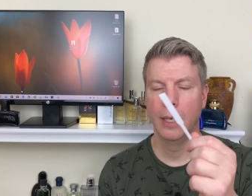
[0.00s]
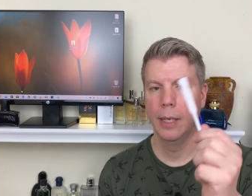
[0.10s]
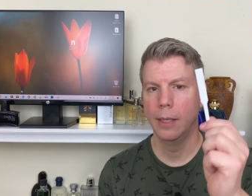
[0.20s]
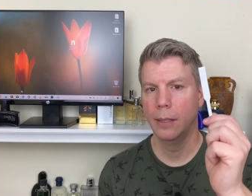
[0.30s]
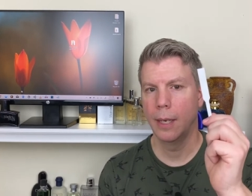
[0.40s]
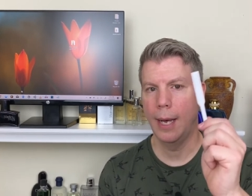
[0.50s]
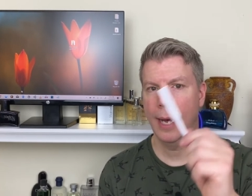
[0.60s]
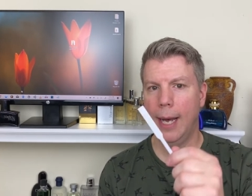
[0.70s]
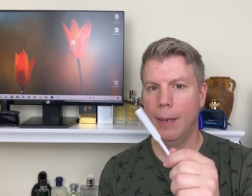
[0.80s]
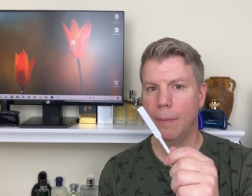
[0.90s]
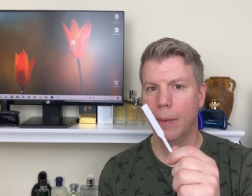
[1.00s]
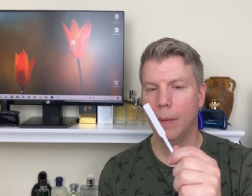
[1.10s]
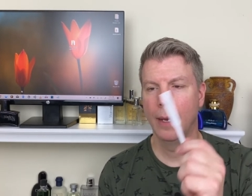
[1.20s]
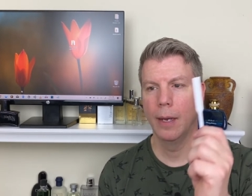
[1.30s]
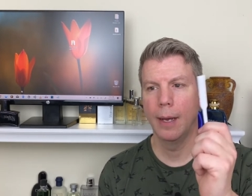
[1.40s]
And
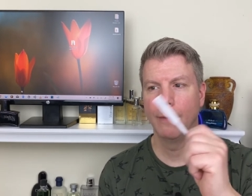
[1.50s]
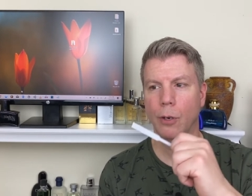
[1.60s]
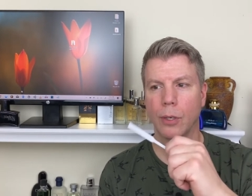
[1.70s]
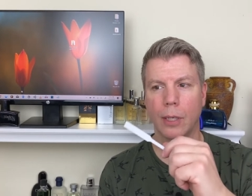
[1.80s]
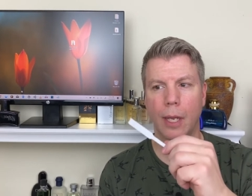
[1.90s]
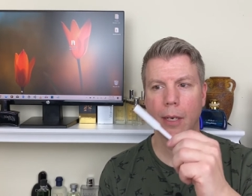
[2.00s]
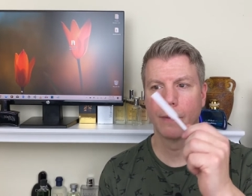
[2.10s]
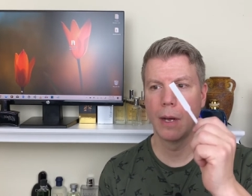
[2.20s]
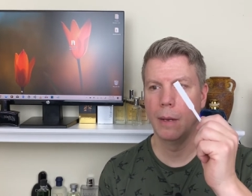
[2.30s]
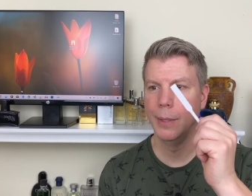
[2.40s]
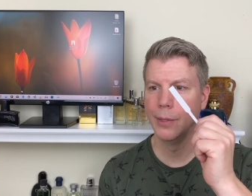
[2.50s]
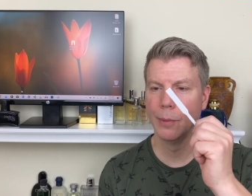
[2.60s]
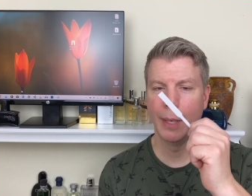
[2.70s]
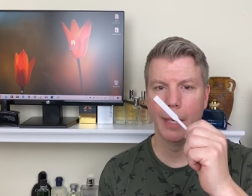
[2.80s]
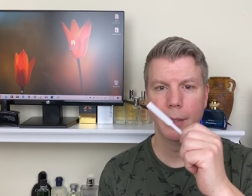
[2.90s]
I'm, I've heard a lot of
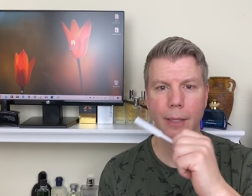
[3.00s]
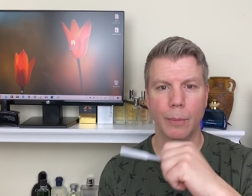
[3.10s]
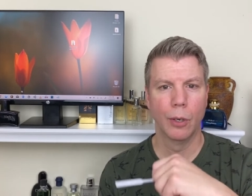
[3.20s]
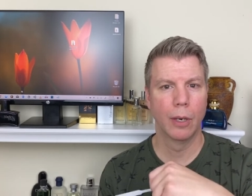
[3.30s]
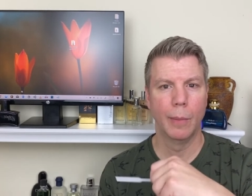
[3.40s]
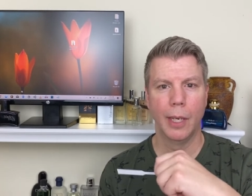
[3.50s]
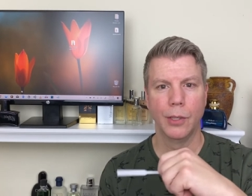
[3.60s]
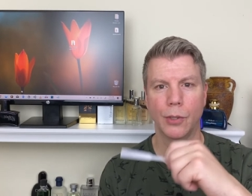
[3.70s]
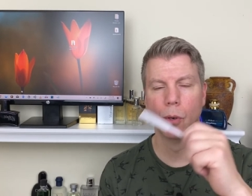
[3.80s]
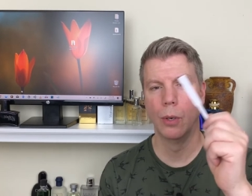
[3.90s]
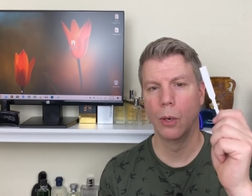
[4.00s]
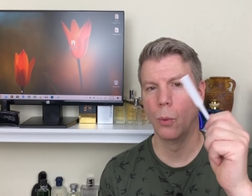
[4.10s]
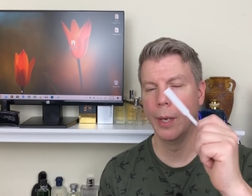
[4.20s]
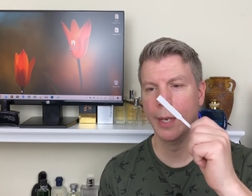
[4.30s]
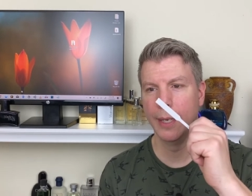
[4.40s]
comments about the bergamot just going
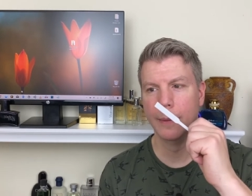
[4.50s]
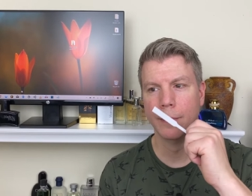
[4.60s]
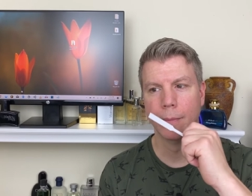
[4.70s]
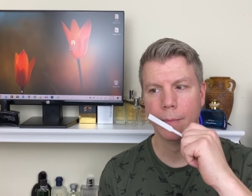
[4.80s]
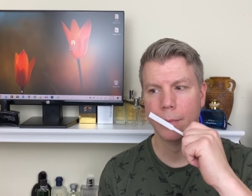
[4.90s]
away